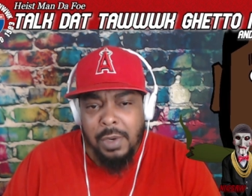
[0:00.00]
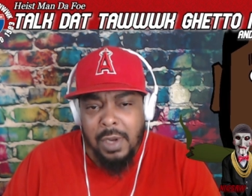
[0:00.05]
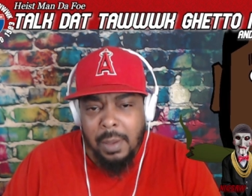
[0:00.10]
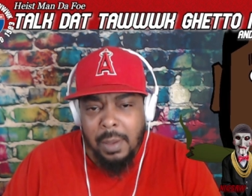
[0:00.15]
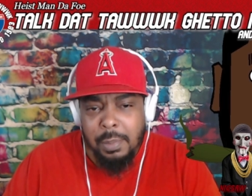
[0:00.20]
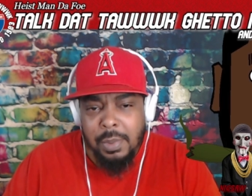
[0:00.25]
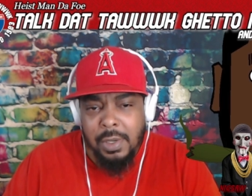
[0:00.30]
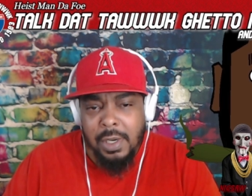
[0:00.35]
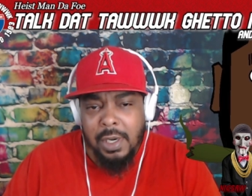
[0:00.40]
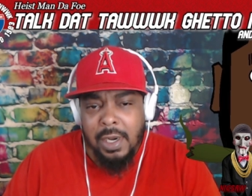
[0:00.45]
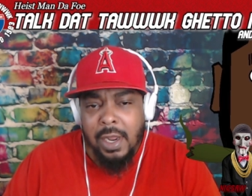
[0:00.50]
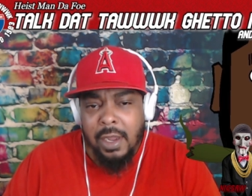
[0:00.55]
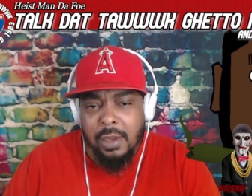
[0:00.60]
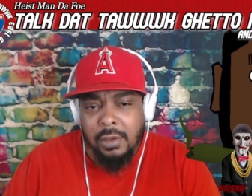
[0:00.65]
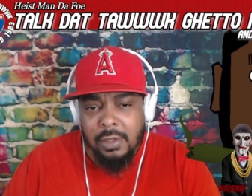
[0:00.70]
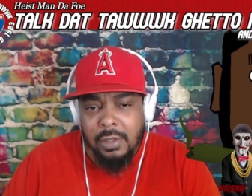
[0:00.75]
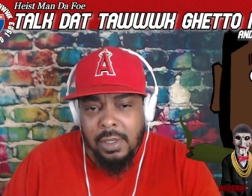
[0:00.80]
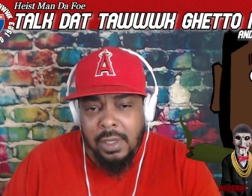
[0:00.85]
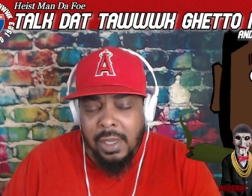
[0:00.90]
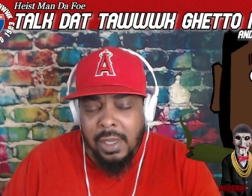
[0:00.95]
I put it out.
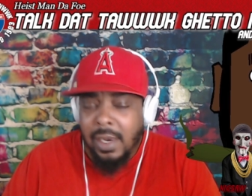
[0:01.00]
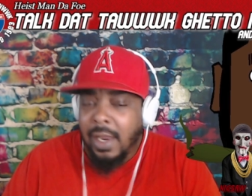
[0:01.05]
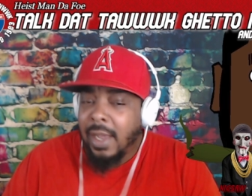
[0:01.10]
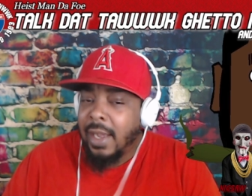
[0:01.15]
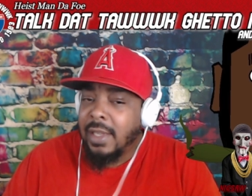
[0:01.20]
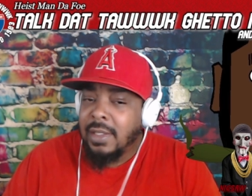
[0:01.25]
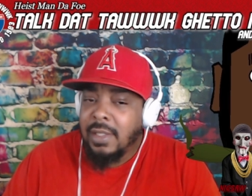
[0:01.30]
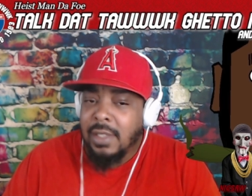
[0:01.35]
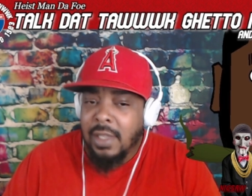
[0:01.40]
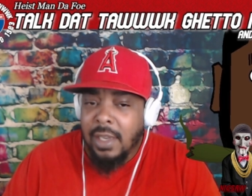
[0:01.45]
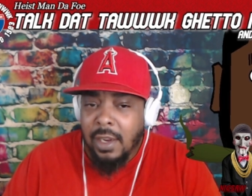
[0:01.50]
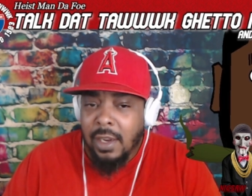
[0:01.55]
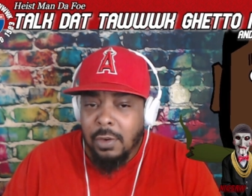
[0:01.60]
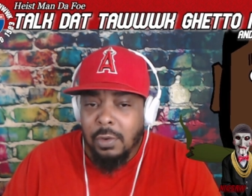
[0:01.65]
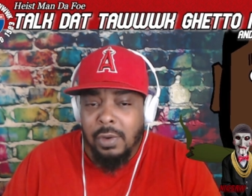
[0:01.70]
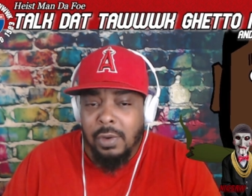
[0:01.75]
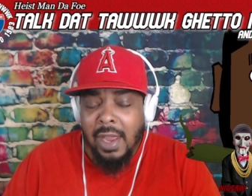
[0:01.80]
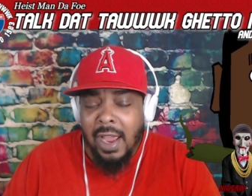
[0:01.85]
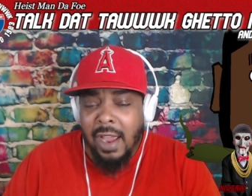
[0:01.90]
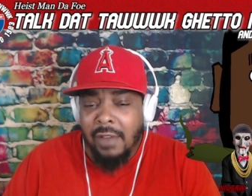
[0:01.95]
And like I said, I go
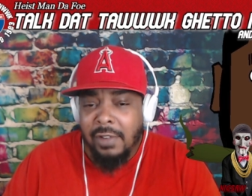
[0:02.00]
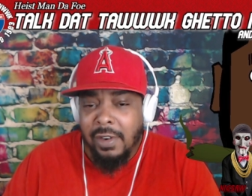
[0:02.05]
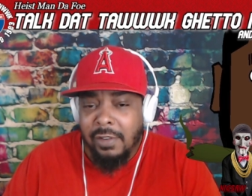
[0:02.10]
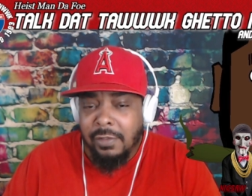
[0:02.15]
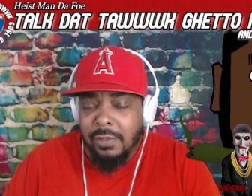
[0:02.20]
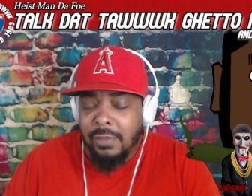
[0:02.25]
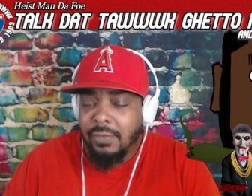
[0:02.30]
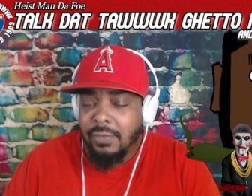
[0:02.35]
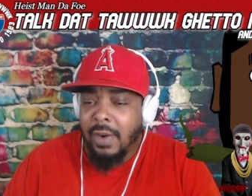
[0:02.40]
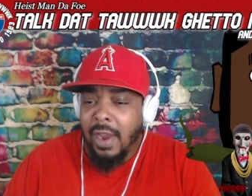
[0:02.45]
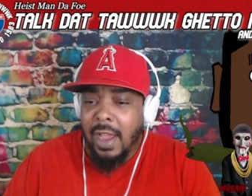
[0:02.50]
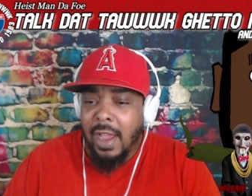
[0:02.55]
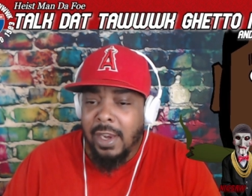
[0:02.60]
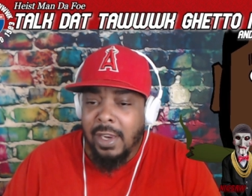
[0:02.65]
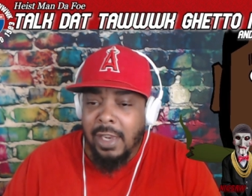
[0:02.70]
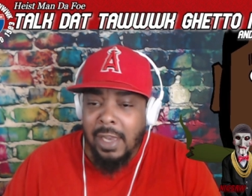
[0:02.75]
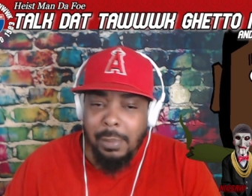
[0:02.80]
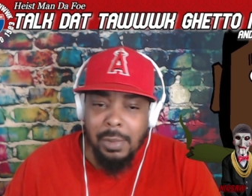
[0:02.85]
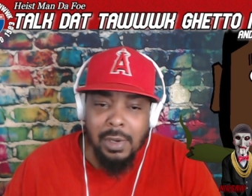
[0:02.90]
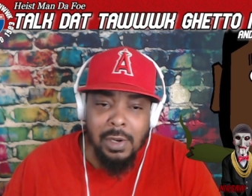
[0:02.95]
live every Friday.
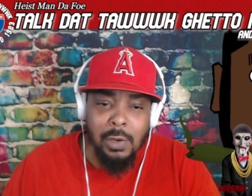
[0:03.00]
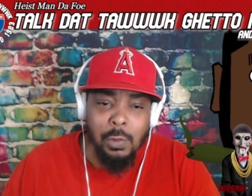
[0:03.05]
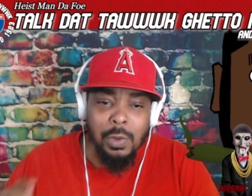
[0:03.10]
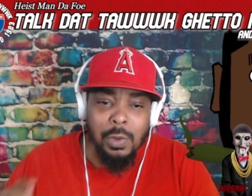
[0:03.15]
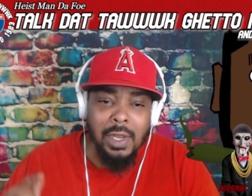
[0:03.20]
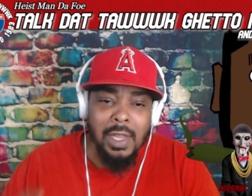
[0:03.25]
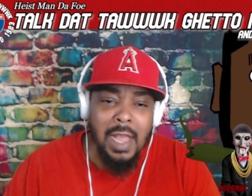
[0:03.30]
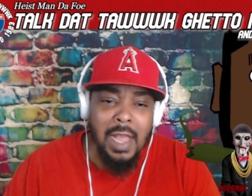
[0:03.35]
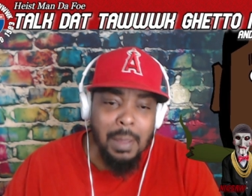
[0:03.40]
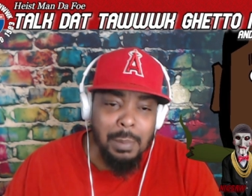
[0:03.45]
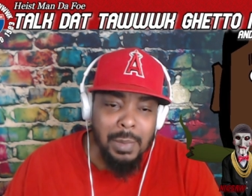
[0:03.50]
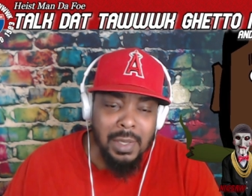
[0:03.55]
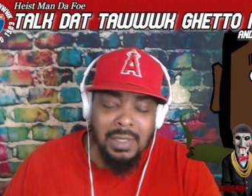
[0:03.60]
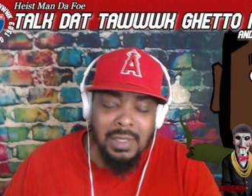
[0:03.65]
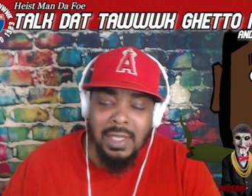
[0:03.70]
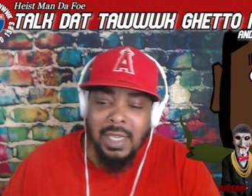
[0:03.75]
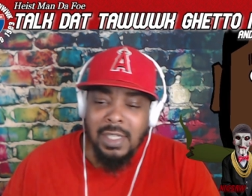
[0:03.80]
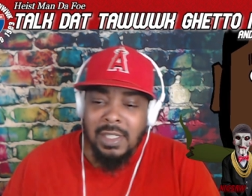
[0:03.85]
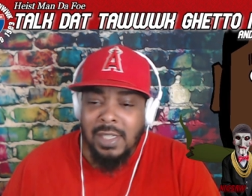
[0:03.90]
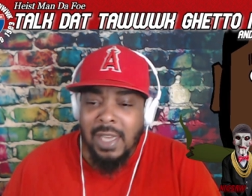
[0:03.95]
Let me know in the comment
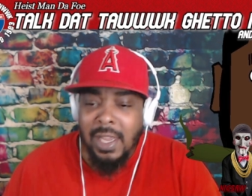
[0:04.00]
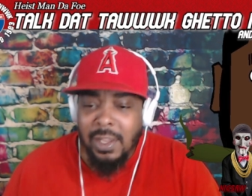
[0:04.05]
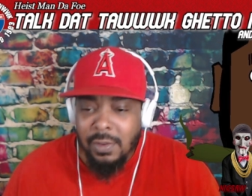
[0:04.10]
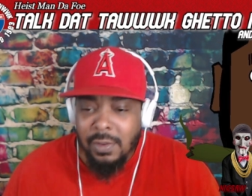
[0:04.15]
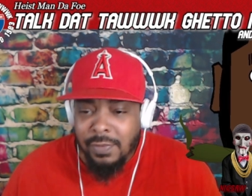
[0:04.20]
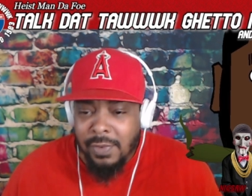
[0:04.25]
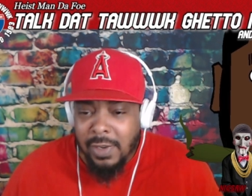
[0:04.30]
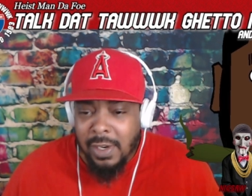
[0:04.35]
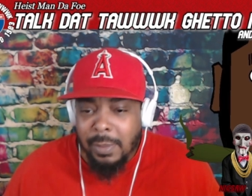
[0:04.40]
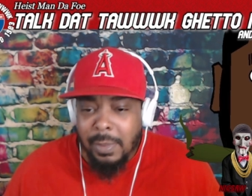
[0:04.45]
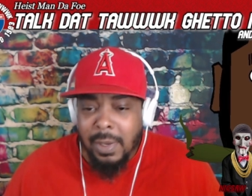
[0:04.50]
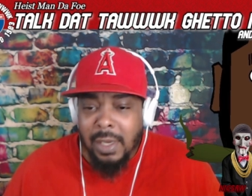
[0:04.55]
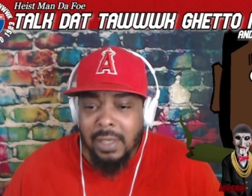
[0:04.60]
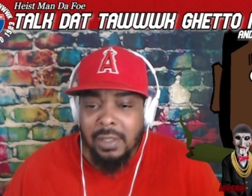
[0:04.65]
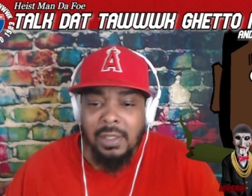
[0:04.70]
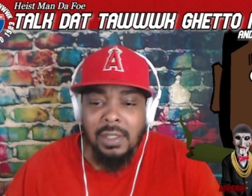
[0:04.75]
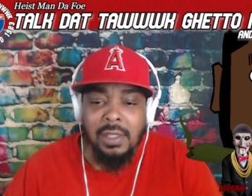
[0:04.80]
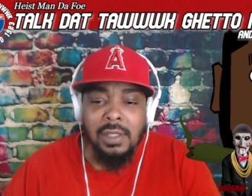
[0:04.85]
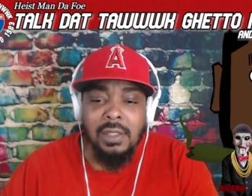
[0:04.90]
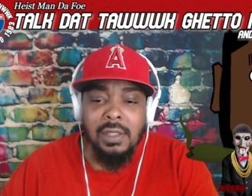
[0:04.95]
section how you feel about
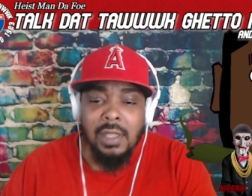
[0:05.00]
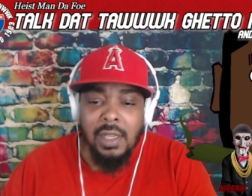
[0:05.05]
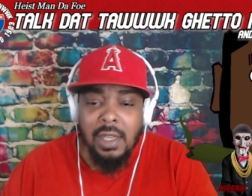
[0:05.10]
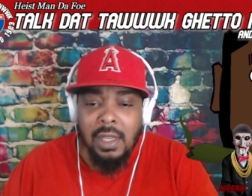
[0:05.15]
this.